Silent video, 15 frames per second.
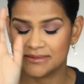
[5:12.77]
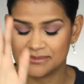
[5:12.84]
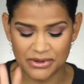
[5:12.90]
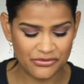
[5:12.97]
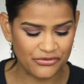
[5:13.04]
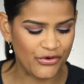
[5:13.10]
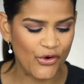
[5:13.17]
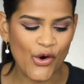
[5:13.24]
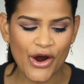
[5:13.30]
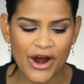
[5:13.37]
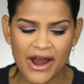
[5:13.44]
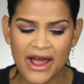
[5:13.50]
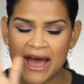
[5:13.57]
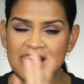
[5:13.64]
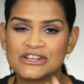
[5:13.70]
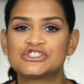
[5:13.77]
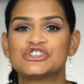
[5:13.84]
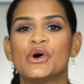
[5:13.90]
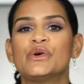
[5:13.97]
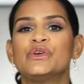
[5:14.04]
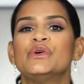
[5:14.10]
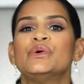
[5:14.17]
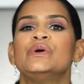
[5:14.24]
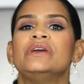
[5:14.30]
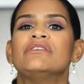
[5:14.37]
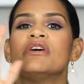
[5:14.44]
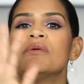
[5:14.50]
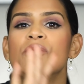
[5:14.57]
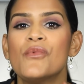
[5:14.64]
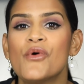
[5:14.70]
Before I show you
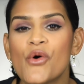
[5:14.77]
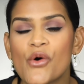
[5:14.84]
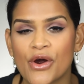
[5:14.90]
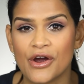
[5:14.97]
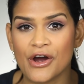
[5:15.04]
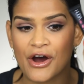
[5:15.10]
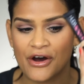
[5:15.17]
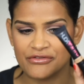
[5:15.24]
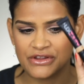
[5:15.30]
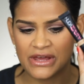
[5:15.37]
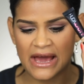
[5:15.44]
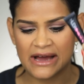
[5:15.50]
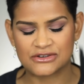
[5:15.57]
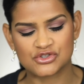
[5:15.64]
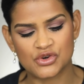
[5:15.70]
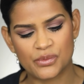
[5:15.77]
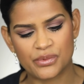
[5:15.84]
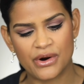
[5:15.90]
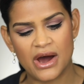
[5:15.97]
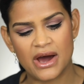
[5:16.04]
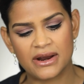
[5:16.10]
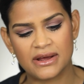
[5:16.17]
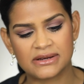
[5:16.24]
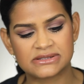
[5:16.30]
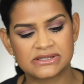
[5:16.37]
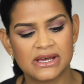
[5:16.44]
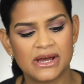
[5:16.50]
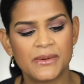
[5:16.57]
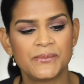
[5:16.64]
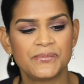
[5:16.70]
even more of the actual product,
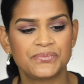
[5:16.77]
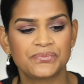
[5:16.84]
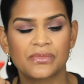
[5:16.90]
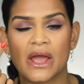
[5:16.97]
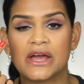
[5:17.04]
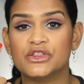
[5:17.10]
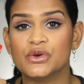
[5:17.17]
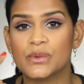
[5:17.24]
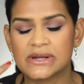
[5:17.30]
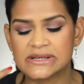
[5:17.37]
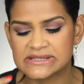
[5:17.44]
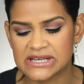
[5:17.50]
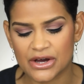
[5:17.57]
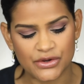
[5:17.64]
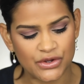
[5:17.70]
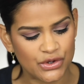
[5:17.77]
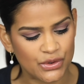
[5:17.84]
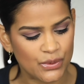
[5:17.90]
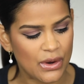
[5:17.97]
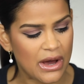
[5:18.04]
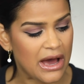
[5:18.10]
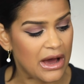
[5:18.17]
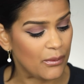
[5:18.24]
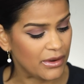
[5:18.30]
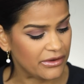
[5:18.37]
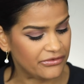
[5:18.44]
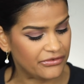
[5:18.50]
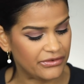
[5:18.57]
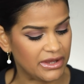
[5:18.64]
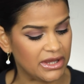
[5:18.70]
I do want to tell you how I
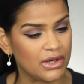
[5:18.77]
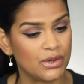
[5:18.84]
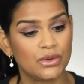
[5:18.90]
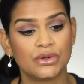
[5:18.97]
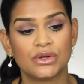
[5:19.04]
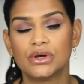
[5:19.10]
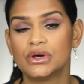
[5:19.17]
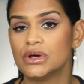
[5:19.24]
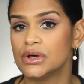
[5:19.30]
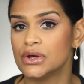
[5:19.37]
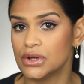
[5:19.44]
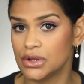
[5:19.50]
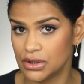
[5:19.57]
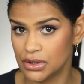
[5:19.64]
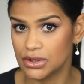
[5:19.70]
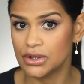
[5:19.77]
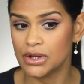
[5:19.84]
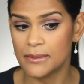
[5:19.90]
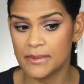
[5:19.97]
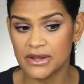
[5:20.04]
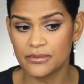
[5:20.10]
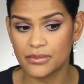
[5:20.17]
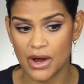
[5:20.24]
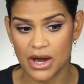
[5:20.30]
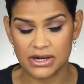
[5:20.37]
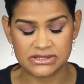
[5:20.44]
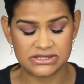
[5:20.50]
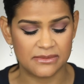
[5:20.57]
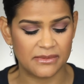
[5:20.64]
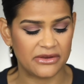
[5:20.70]
feel about the
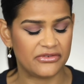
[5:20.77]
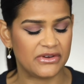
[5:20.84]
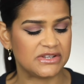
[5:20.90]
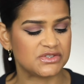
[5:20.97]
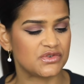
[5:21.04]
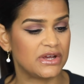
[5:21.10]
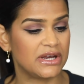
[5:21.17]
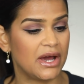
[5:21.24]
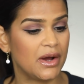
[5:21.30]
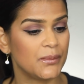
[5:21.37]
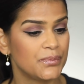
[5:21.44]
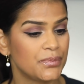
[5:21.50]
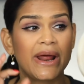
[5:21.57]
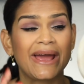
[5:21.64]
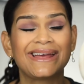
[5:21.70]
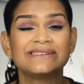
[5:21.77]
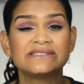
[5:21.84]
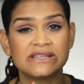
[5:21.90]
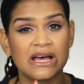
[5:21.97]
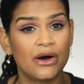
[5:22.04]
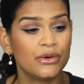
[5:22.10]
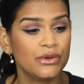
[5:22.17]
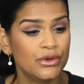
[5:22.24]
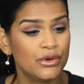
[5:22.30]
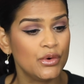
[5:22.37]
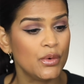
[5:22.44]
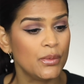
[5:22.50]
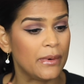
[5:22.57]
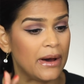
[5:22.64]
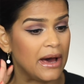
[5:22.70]
product on my face right now. What I can tell
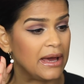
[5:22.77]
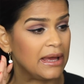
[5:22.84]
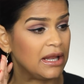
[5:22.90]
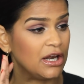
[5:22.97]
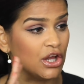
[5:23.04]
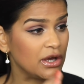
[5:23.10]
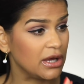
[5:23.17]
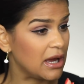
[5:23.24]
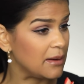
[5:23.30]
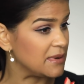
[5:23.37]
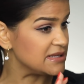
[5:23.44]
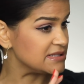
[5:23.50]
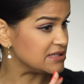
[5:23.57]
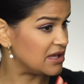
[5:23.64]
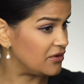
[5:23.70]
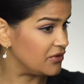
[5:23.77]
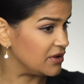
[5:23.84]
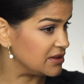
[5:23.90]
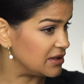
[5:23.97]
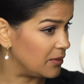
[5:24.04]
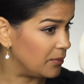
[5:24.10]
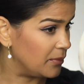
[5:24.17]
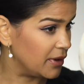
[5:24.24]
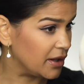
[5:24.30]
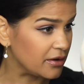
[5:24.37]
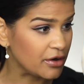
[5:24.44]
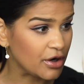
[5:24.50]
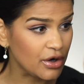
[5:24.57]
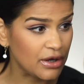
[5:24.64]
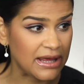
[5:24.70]
you by looking at myself in the
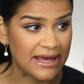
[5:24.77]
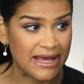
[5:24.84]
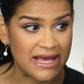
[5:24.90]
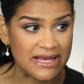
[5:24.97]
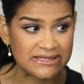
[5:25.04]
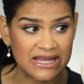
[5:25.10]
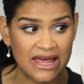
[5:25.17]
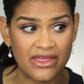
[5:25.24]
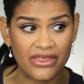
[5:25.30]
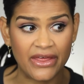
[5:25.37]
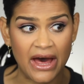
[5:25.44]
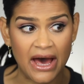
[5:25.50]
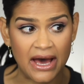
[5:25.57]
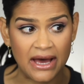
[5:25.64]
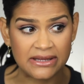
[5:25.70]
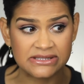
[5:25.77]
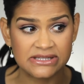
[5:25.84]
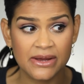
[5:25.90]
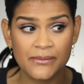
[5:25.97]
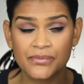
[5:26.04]
mirror is that